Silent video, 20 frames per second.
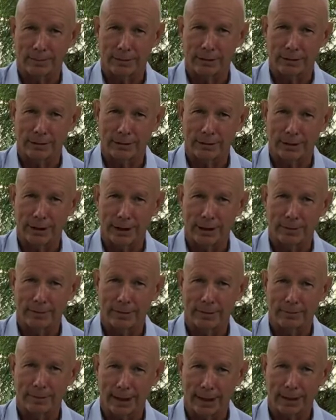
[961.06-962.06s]
to the dam
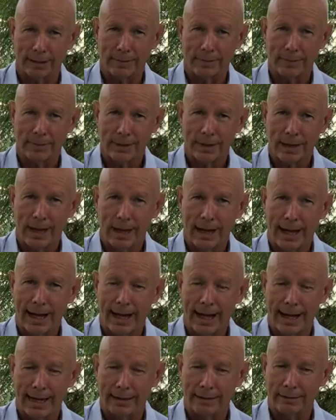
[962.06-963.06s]
and back.
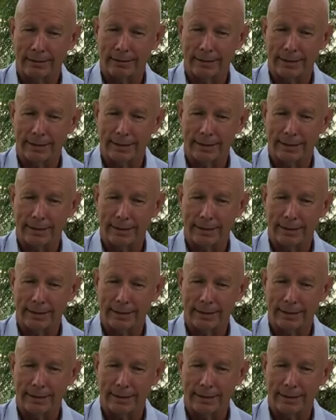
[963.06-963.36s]
And